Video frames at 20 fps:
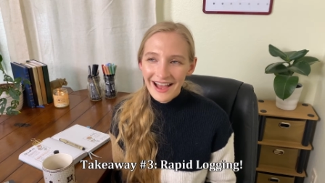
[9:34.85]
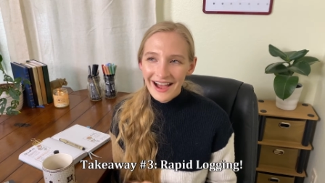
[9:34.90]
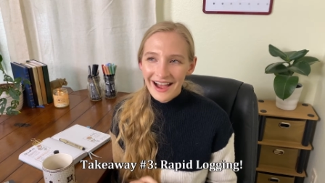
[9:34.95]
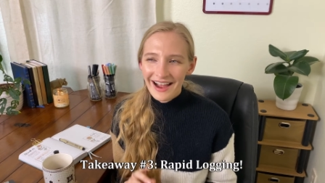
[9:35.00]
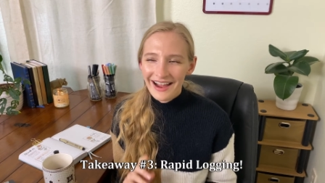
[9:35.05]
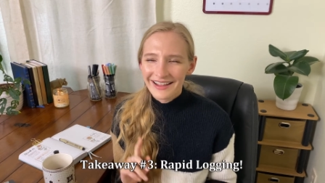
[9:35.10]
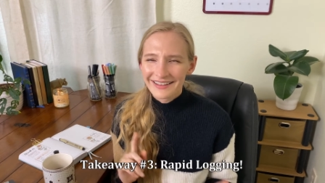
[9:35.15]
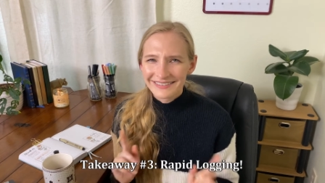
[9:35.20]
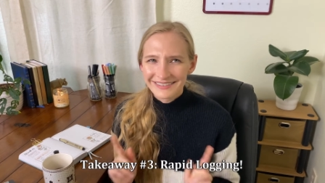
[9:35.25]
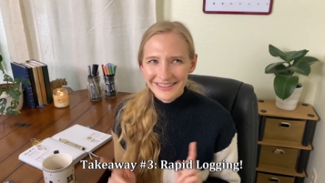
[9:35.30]

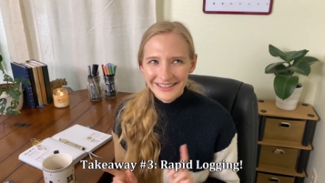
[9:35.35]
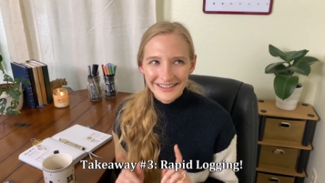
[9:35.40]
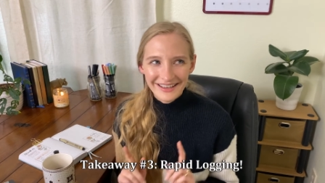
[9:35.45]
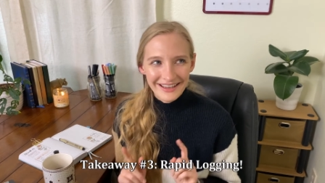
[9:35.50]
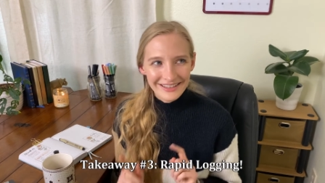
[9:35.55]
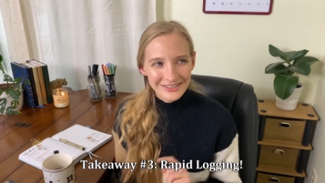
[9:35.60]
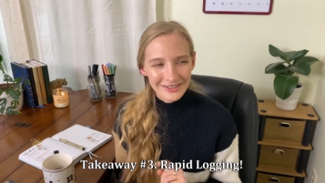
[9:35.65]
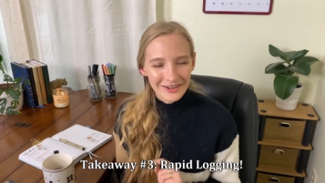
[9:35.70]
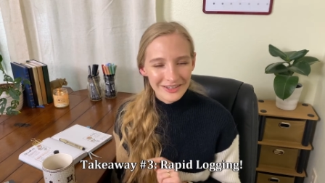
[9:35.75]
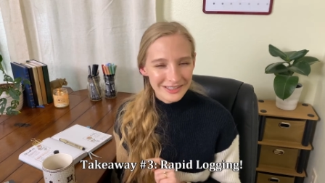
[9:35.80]
I think
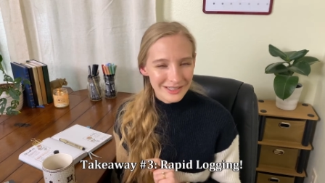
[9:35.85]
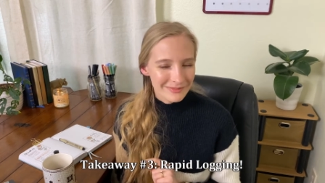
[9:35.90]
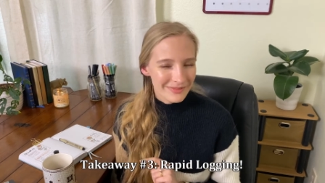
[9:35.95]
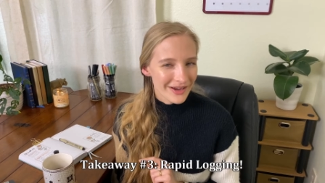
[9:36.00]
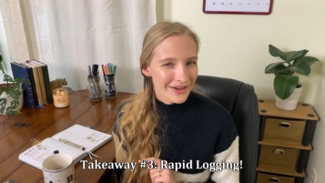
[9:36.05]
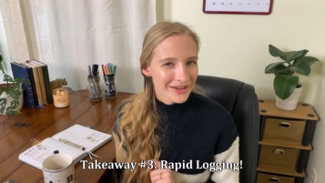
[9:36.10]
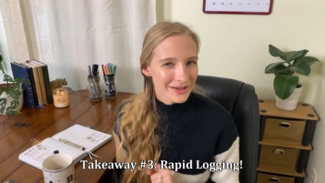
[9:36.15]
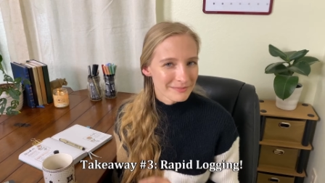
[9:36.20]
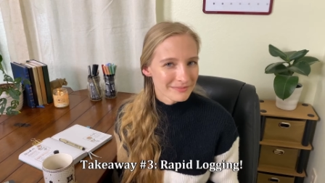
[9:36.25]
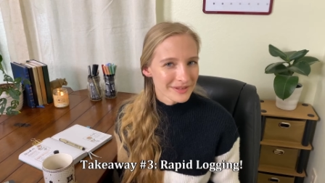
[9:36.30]
I talked
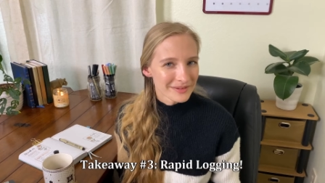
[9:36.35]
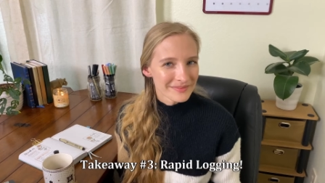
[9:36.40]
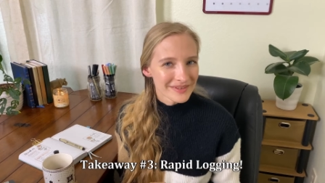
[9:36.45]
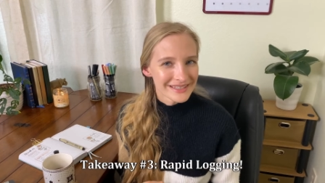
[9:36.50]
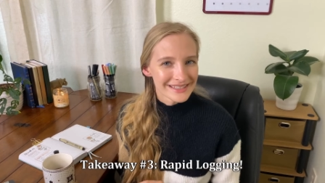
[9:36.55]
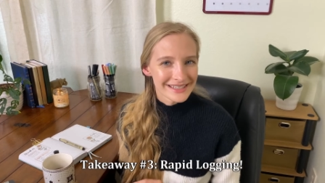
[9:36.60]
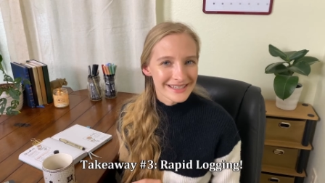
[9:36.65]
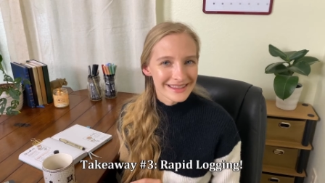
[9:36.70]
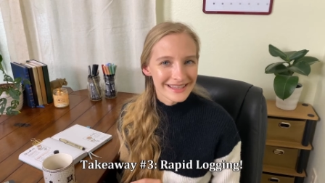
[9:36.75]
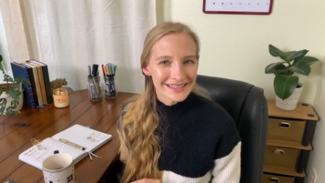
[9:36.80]
about
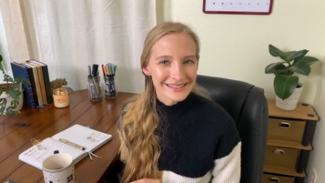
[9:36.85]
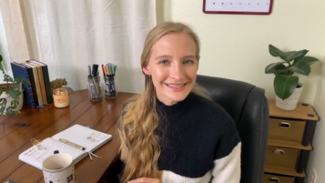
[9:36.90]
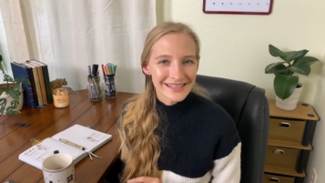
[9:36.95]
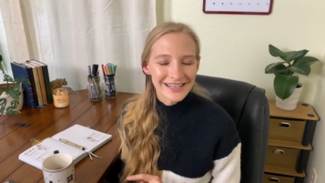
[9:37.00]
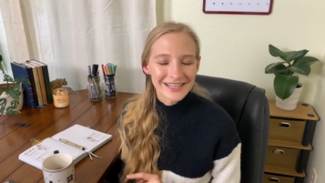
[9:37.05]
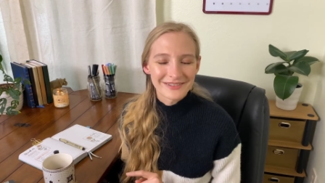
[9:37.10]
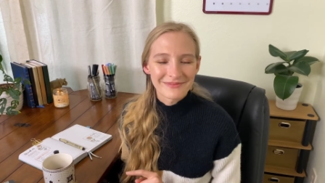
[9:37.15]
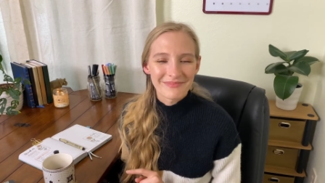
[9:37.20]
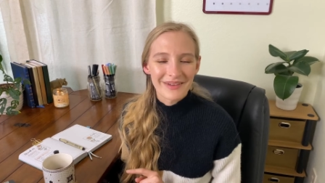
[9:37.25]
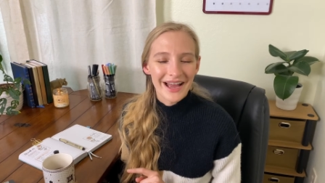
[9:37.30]
implementing this
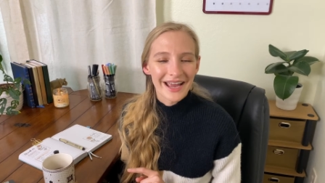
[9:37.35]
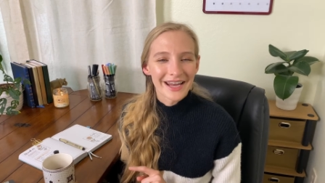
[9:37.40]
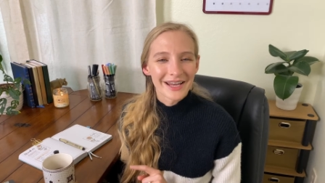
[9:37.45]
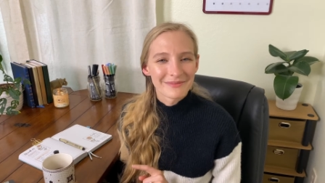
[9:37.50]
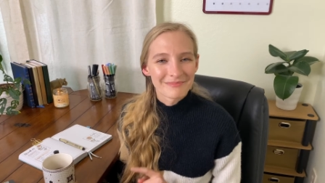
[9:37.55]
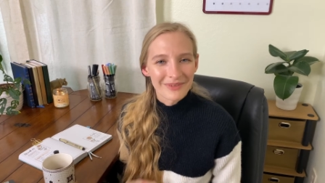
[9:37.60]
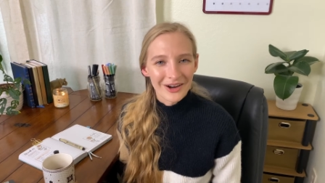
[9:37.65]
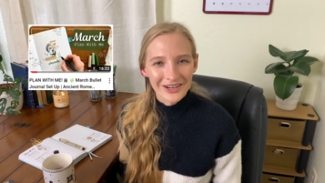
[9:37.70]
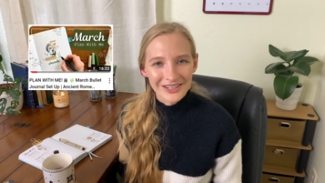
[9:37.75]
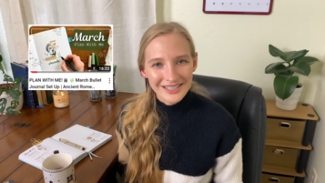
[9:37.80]
in my
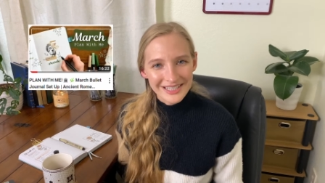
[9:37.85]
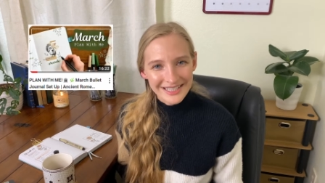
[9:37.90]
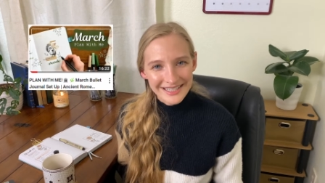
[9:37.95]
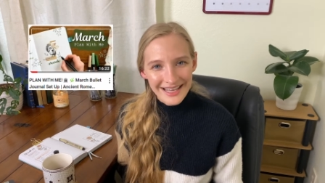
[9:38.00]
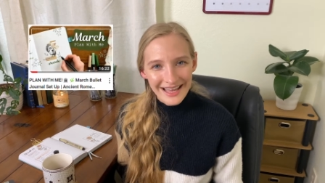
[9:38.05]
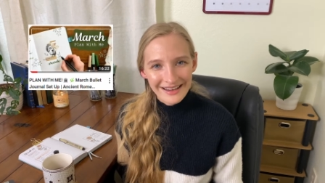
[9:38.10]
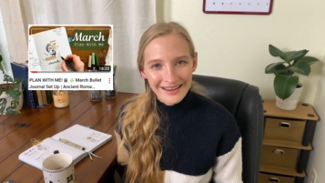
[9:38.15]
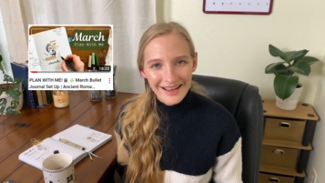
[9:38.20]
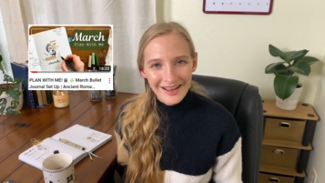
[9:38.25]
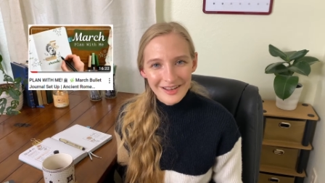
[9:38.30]
March
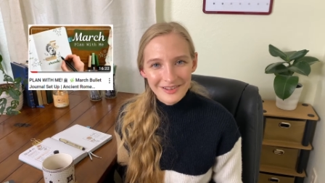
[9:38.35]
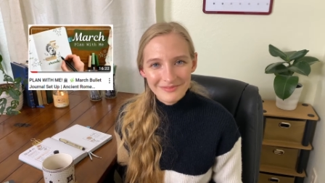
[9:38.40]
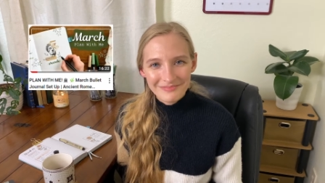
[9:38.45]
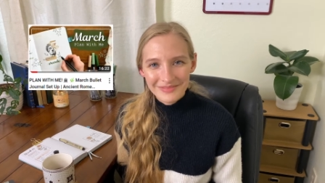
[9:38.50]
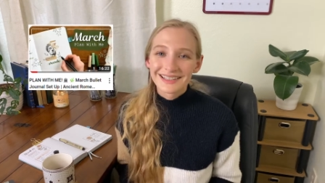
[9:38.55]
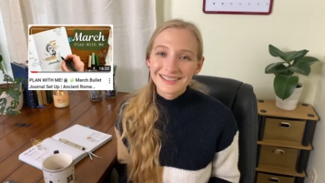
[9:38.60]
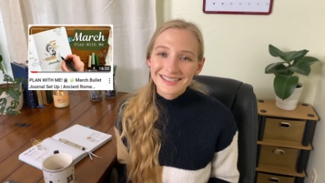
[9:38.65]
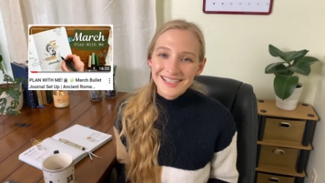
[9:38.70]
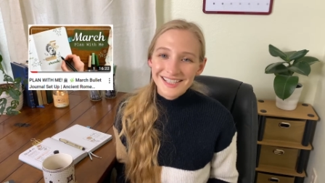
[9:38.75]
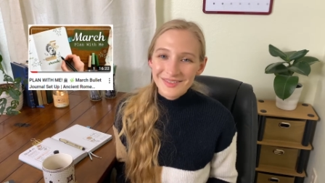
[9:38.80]
setup.
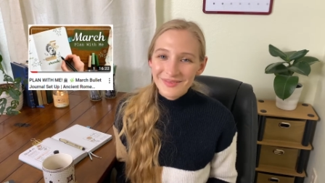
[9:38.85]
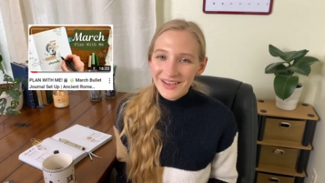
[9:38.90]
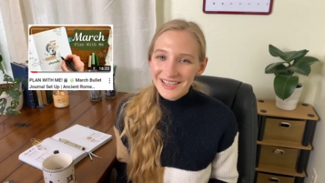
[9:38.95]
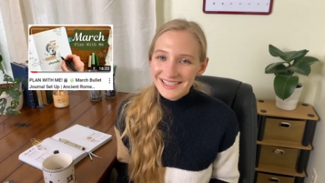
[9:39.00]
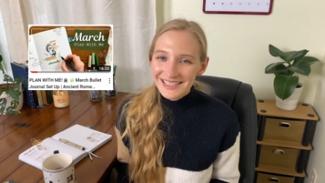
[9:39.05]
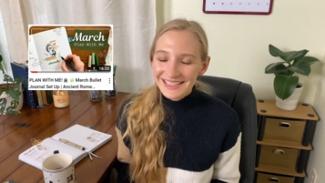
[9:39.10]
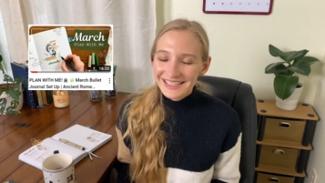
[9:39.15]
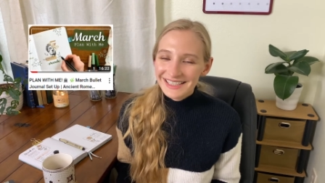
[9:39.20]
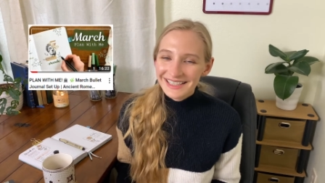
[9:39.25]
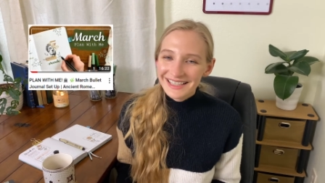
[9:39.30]
This is
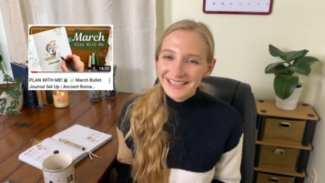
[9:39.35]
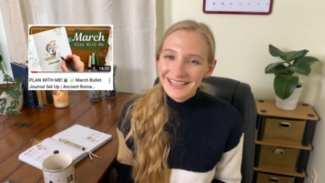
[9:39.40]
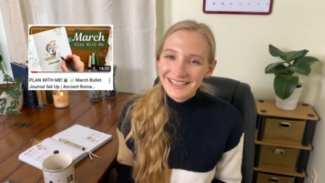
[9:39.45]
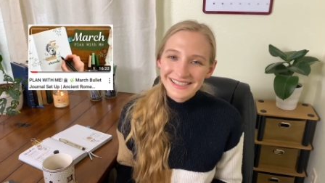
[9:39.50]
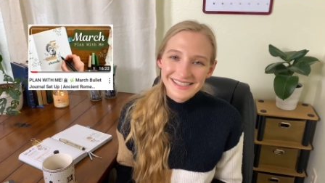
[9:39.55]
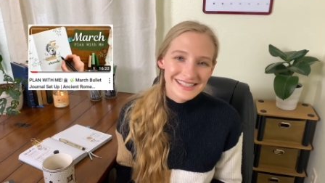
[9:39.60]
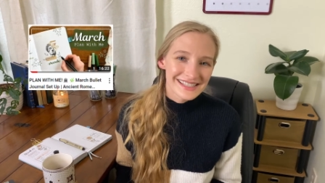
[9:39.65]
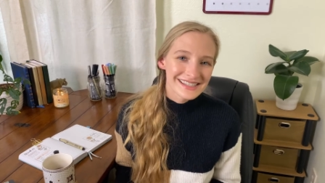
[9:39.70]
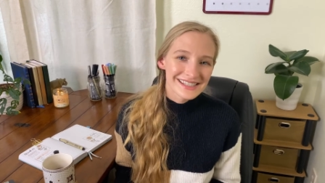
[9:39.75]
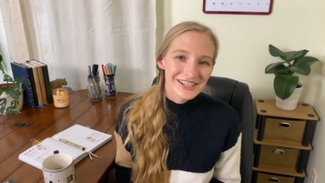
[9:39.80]
basically a
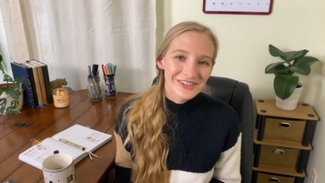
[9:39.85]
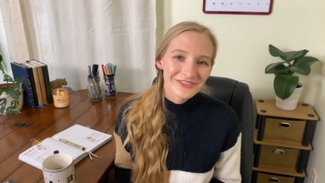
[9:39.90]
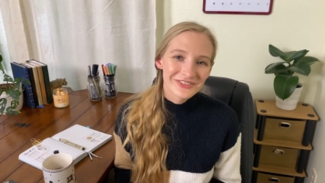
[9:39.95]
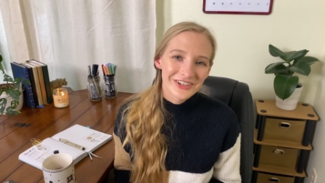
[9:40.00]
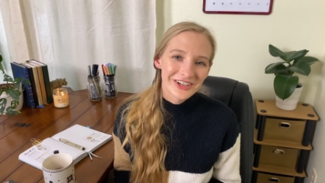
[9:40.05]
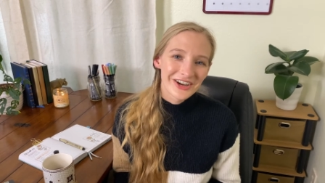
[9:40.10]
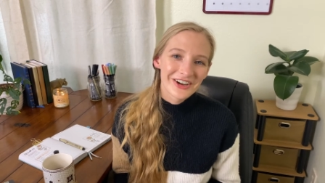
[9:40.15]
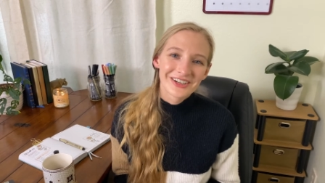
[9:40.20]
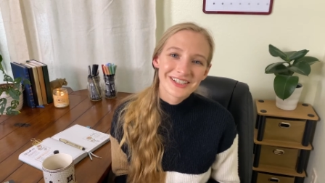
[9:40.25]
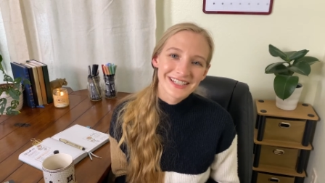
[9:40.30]
system
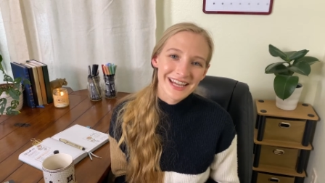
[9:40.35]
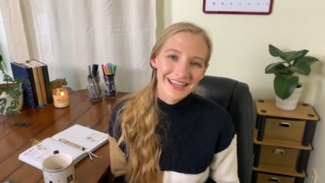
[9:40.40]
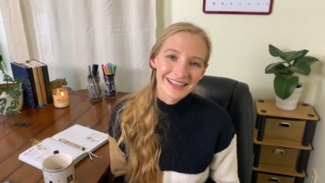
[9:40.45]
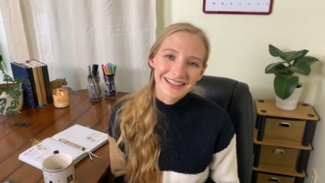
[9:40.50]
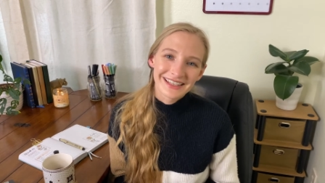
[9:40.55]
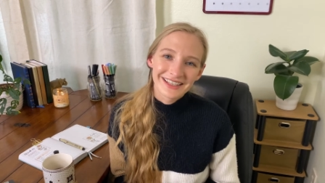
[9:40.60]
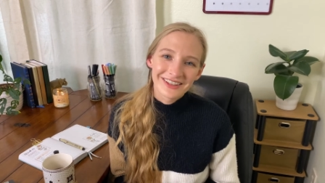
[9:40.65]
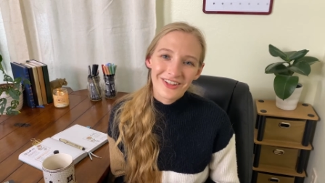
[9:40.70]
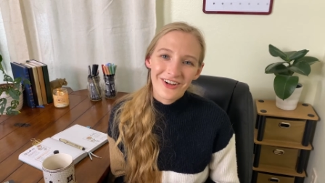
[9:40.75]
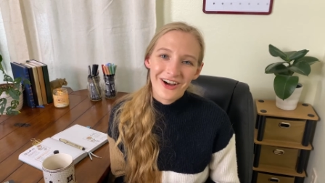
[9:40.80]
for your
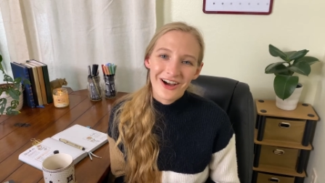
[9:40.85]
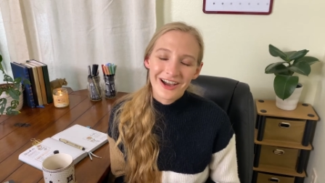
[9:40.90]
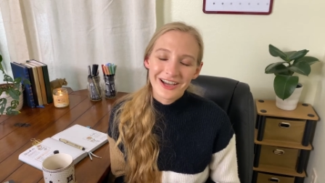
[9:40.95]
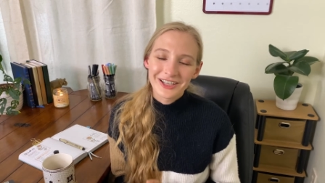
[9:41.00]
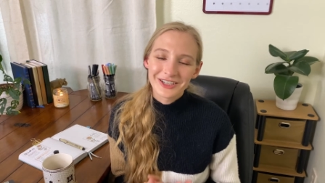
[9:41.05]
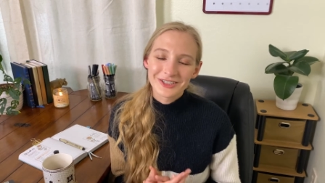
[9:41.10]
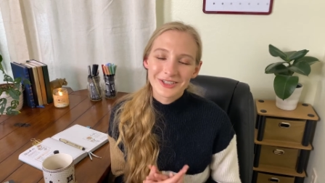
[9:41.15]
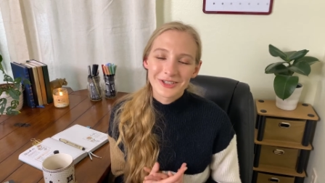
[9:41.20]
daily log